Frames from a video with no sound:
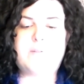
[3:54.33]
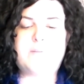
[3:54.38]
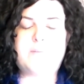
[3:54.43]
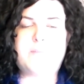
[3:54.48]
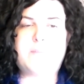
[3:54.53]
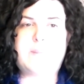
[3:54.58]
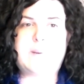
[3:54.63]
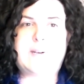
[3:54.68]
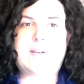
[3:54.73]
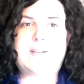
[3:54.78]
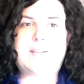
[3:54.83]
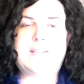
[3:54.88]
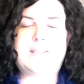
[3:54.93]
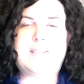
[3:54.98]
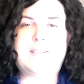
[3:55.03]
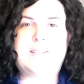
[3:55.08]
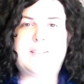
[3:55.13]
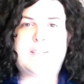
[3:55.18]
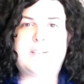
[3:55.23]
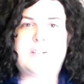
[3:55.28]
but,
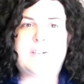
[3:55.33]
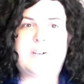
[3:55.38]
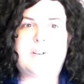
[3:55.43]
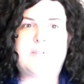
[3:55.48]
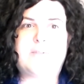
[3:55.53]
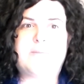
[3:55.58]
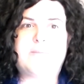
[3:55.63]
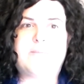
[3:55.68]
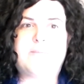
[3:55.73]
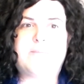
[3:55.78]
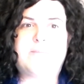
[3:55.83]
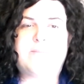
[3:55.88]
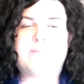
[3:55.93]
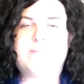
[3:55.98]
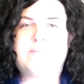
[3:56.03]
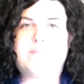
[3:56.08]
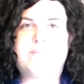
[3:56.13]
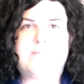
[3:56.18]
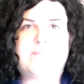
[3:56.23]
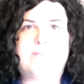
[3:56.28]
you know,
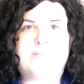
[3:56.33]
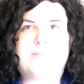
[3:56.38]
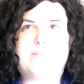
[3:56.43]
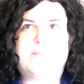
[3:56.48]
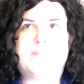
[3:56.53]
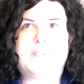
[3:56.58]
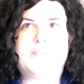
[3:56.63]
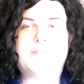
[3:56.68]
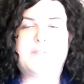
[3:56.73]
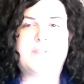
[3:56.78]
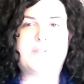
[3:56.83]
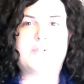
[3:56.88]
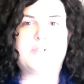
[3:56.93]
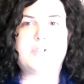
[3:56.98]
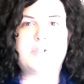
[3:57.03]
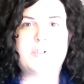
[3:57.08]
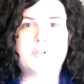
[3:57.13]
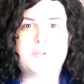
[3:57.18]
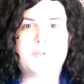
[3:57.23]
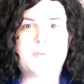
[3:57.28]
if you
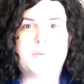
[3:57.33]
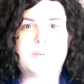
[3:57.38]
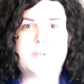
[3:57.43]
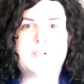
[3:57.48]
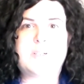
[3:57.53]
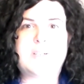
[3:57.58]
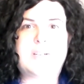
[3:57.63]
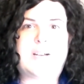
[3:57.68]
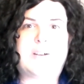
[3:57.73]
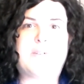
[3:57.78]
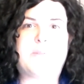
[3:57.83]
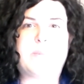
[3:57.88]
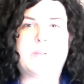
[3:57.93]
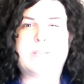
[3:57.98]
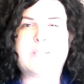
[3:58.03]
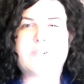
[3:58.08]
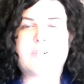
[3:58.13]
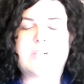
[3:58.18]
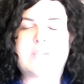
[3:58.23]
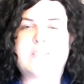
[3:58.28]
do, I would be
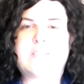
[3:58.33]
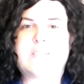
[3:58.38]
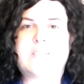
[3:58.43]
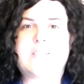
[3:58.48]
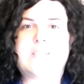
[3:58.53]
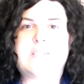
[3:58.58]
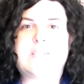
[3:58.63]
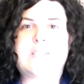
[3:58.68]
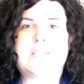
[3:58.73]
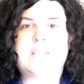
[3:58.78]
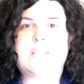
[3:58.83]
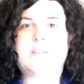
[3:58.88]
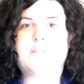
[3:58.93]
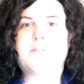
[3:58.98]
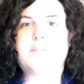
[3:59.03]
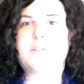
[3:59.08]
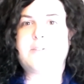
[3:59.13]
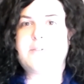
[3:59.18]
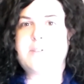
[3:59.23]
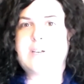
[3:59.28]
interested to see
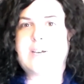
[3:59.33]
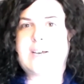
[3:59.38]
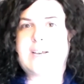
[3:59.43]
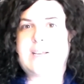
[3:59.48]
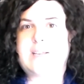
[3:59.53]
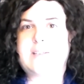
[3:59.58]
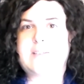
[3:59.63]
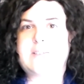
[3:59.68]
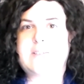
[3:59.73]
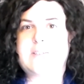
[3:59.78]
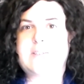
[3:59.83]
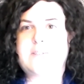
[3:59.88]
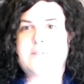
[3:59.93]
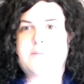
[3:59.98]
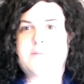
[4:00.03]
if you guys